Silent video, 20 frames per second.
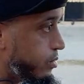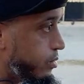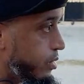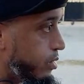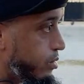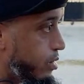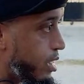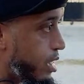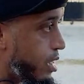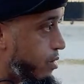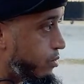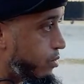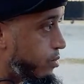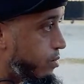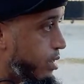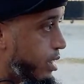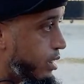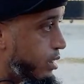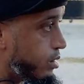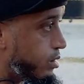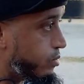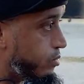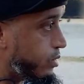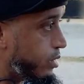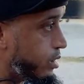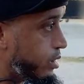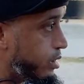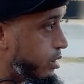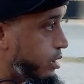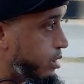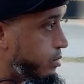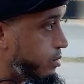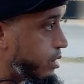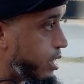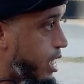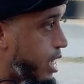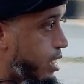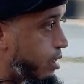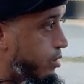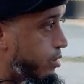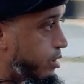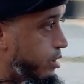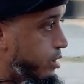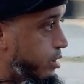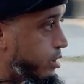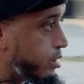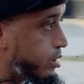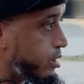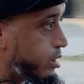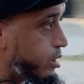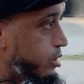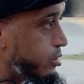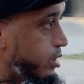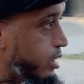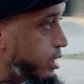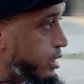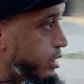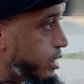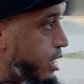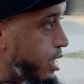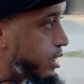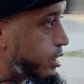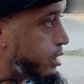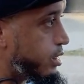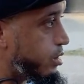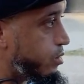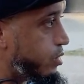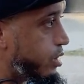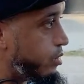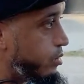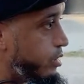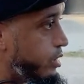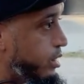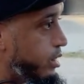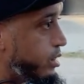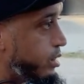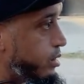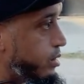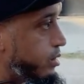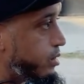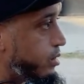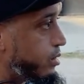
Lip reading: we don't have nobody really keeping an eye on this transaction the way we need it.